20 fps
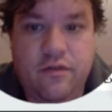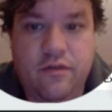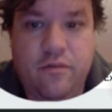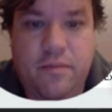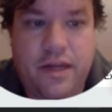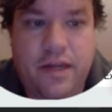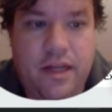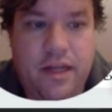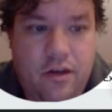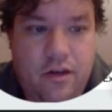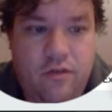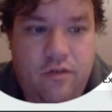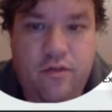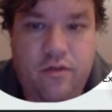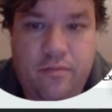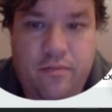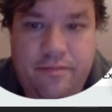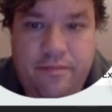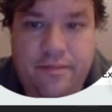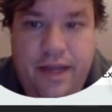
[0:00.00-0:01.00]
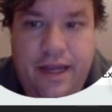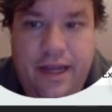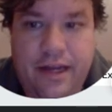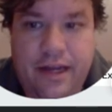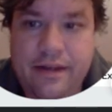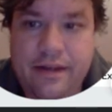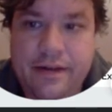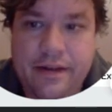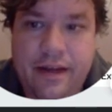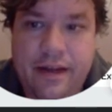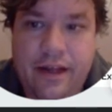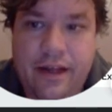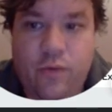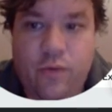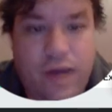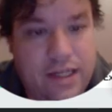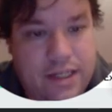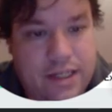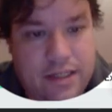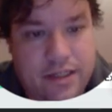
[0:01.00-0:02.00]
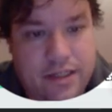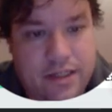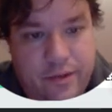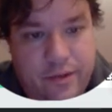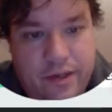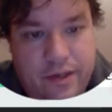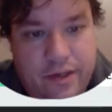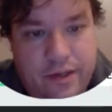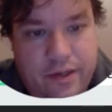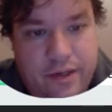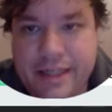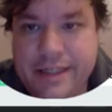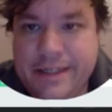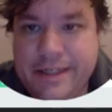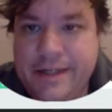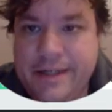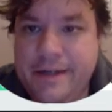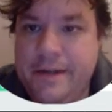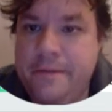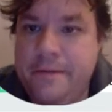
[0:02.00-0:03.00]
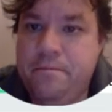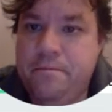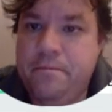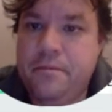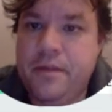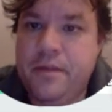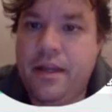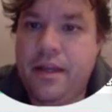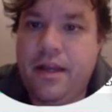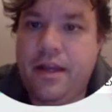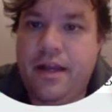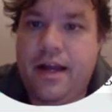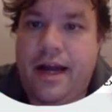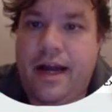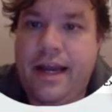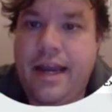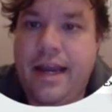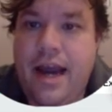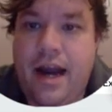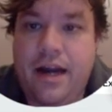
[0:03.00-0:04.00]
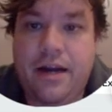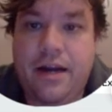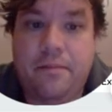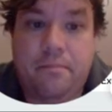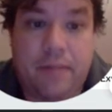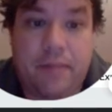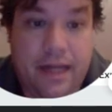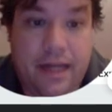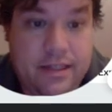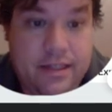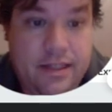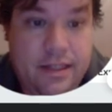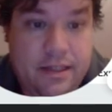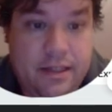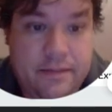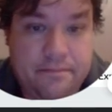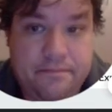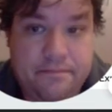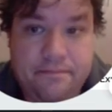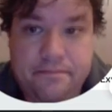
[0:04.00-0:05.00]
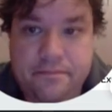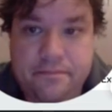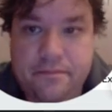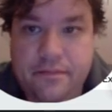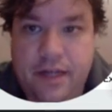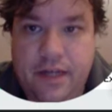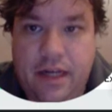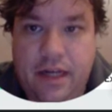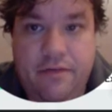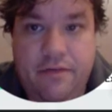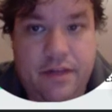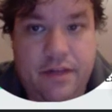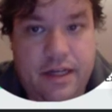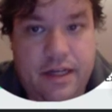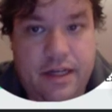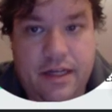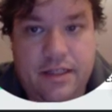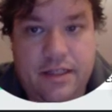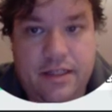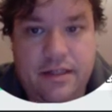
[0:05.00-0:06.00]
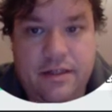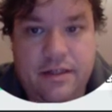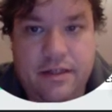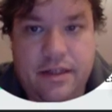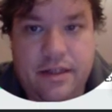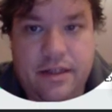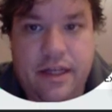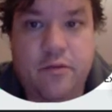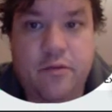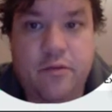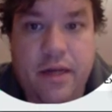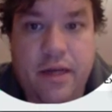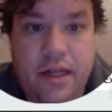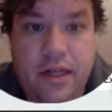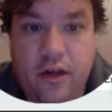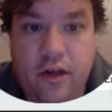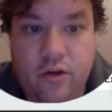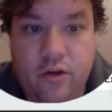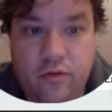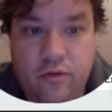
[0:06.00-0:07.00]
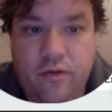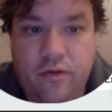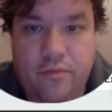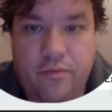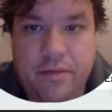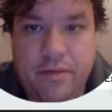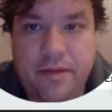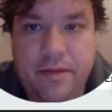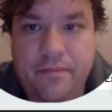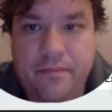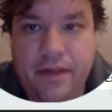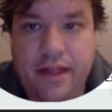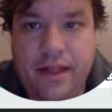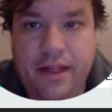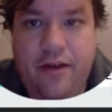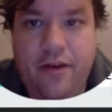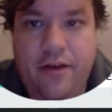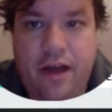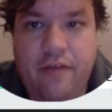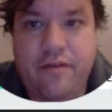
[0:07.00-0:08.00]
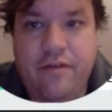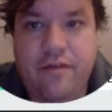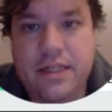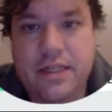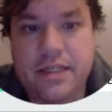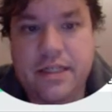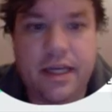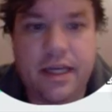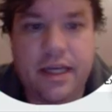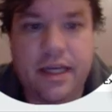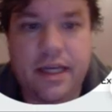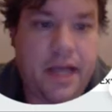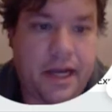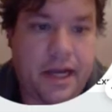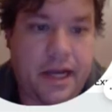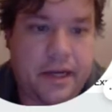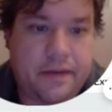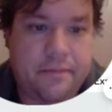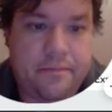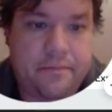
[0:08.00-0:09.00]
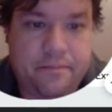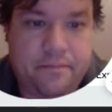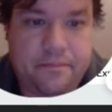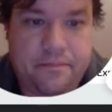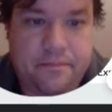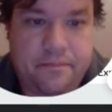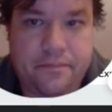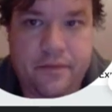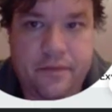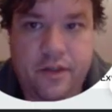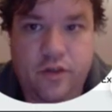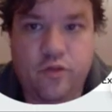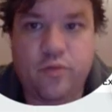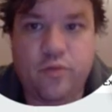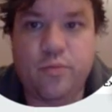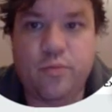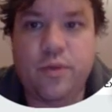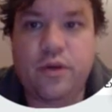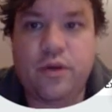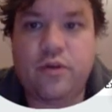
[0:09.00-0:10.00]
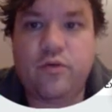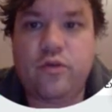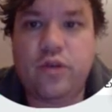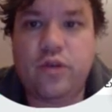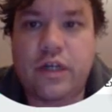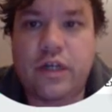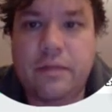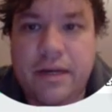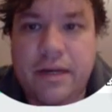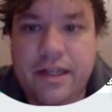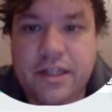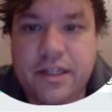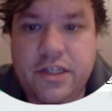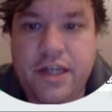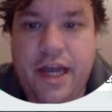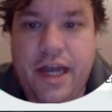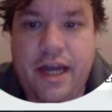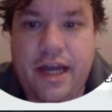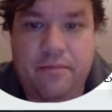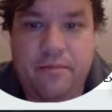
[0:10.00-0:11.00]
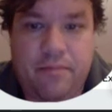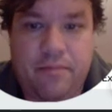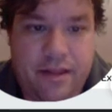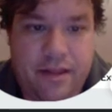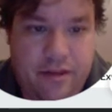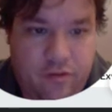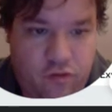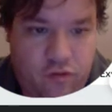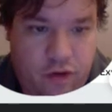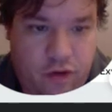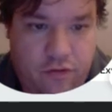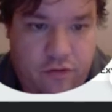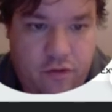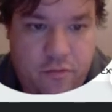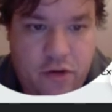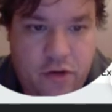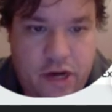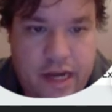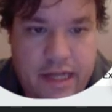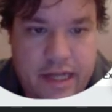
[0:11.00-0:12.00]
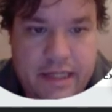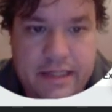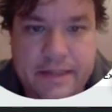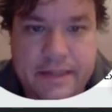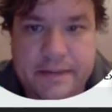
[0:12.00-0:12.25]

you play low from hand and West has the queen of spades, he either plays it, and if he does, then you play low from dummy, and now you have ace, king, and jack. You can play the jack and play the 3 from your hand,